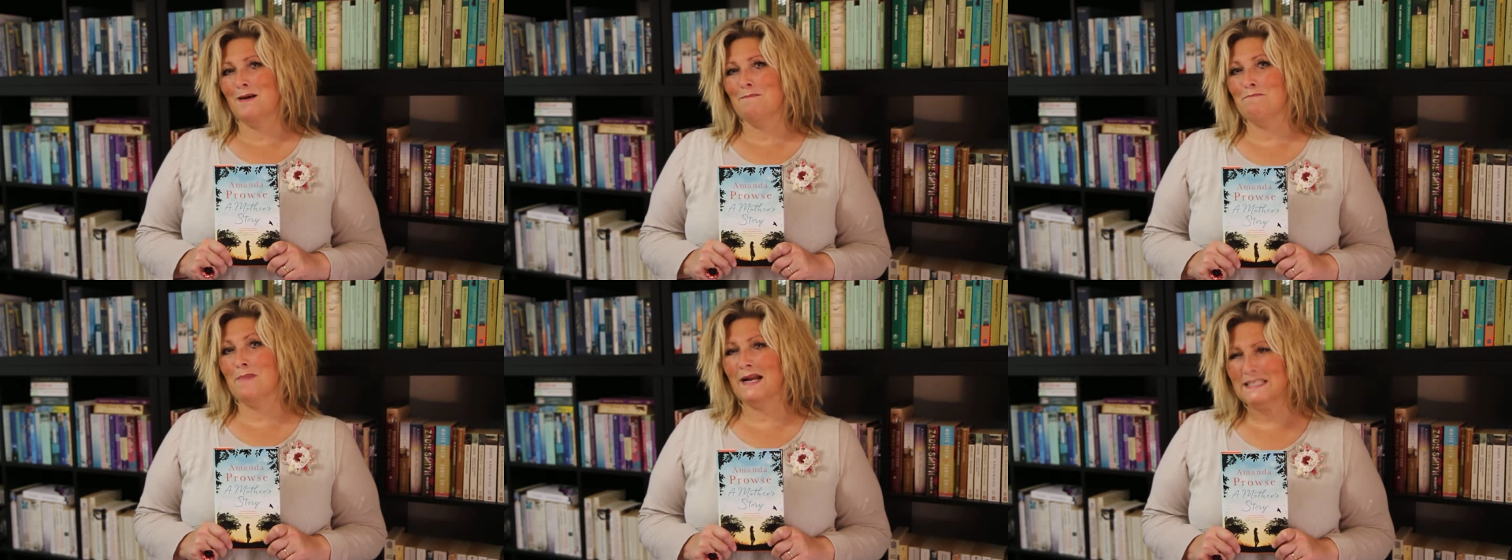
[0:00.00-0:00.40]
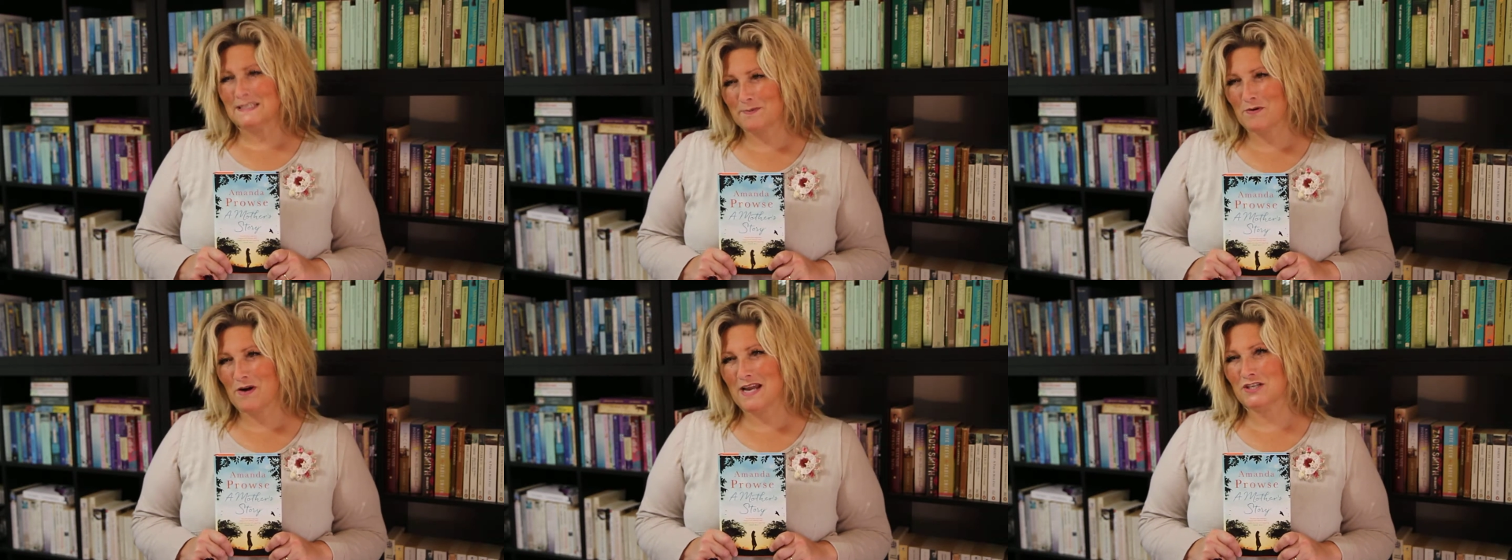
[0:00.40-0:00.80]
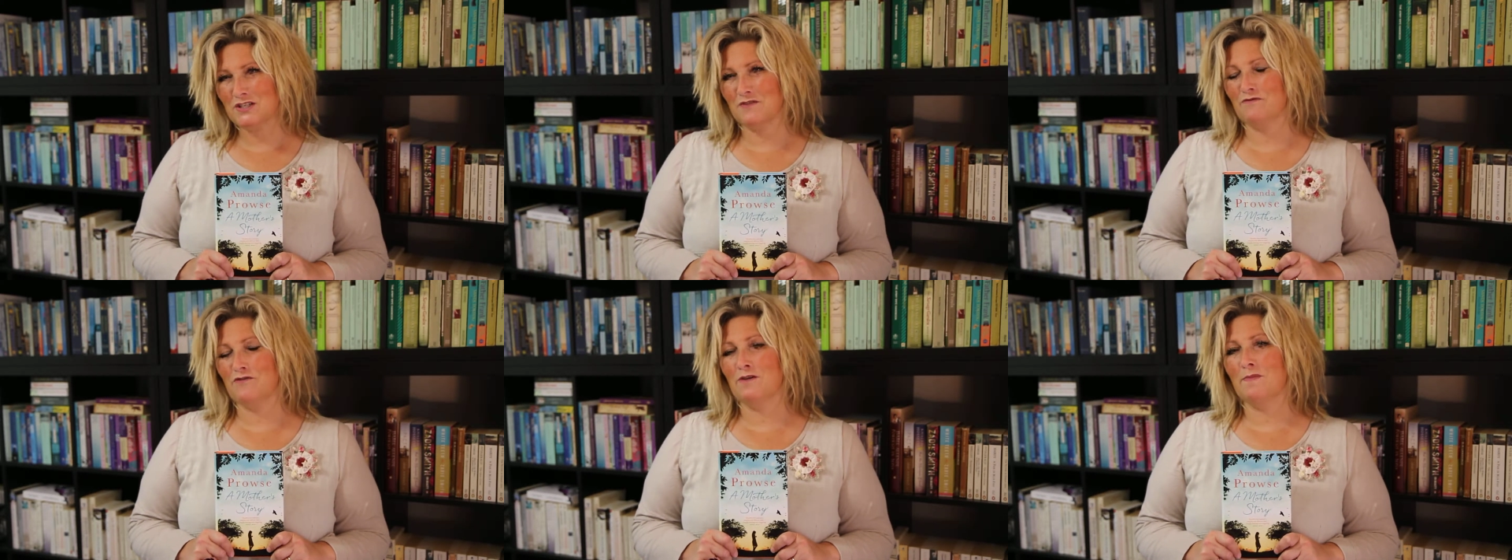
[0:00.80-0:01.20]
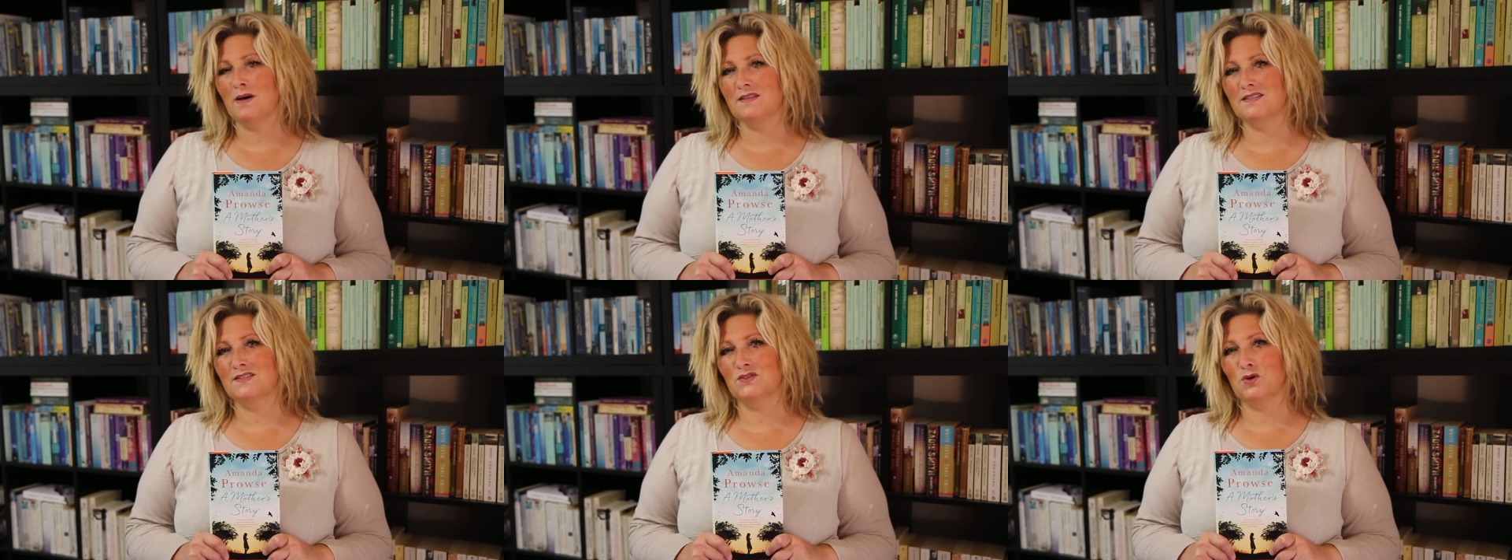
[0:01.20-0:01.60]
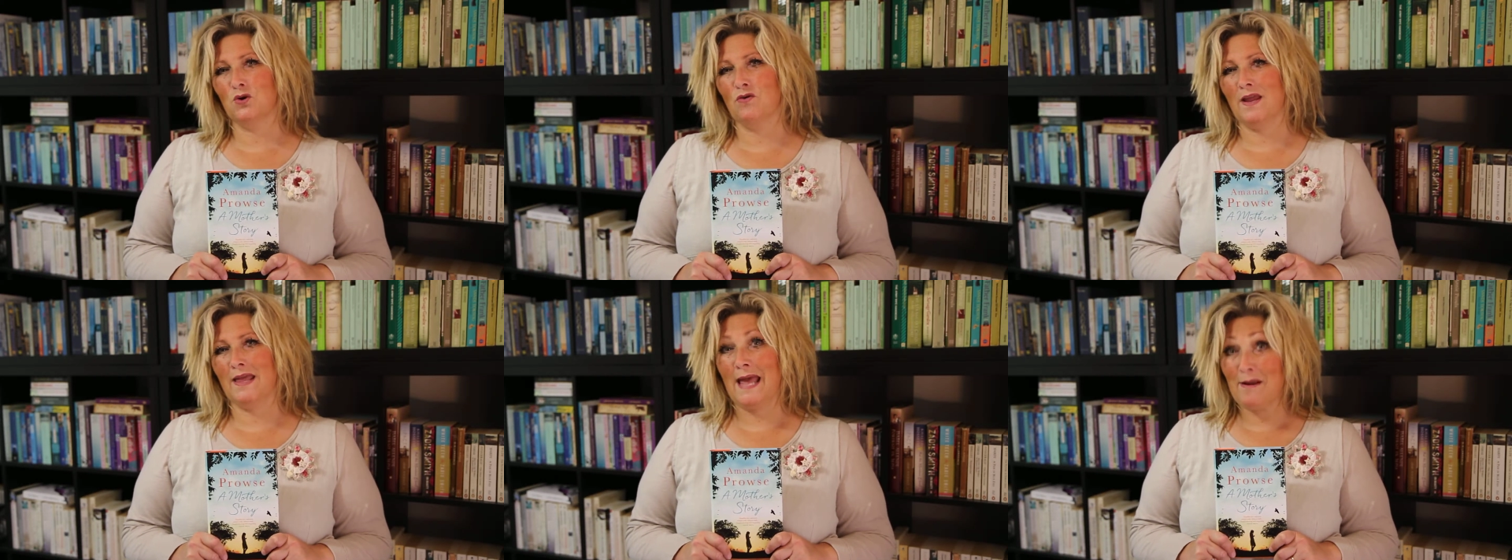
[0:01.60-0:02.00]
My inspiration for a mother's
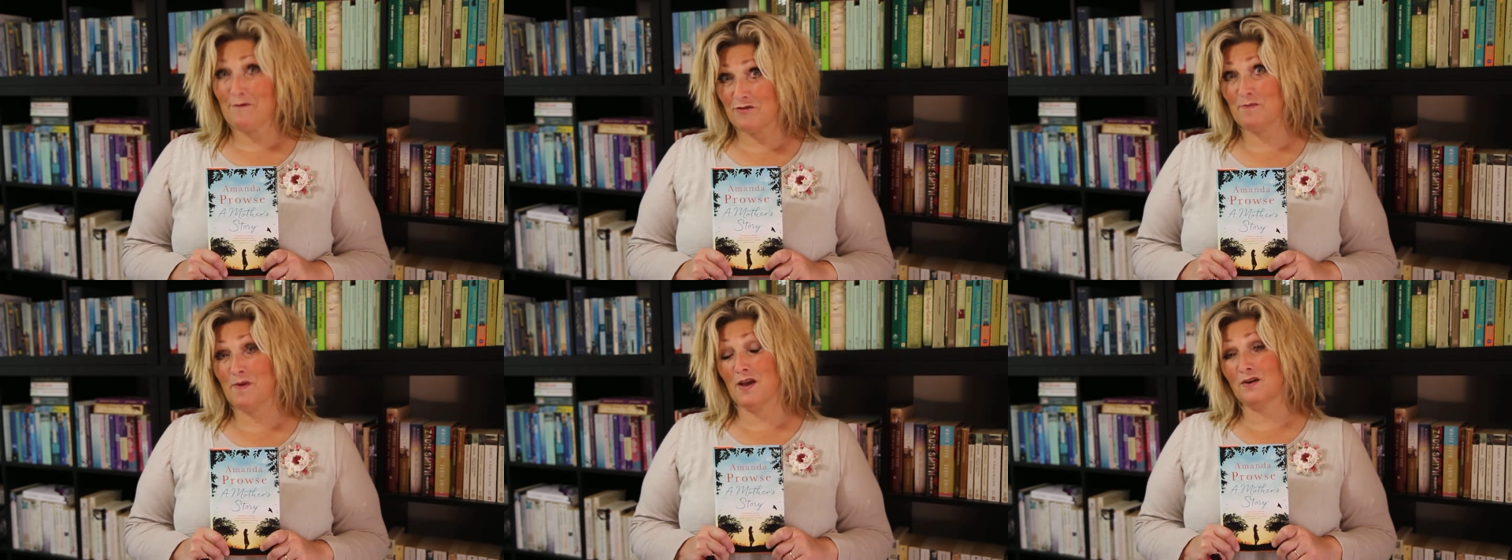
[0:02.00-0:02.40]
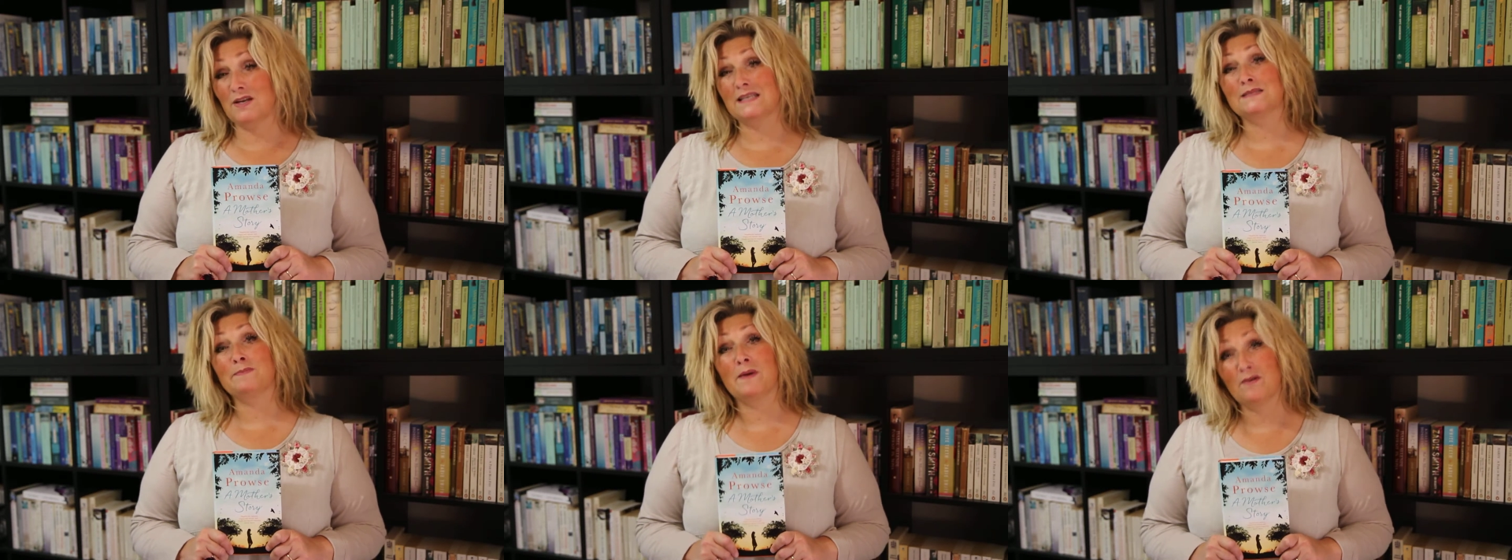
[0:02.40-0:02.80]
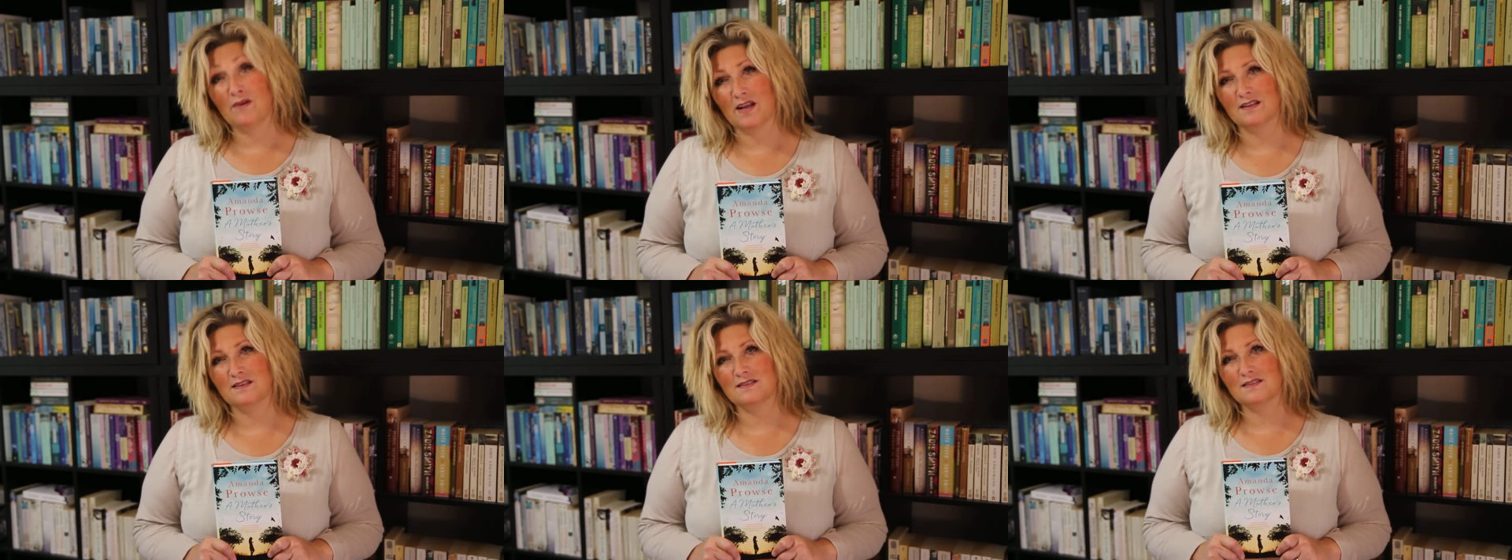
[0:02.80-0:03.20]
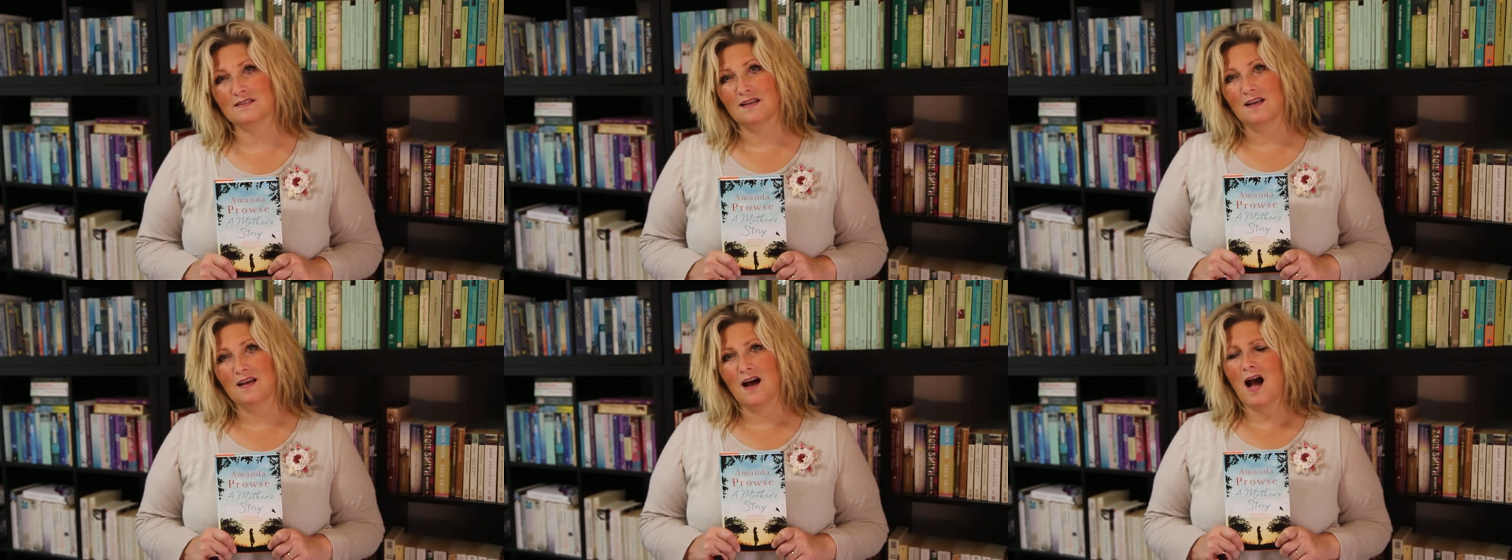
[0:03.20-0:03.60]
story came from my own experience.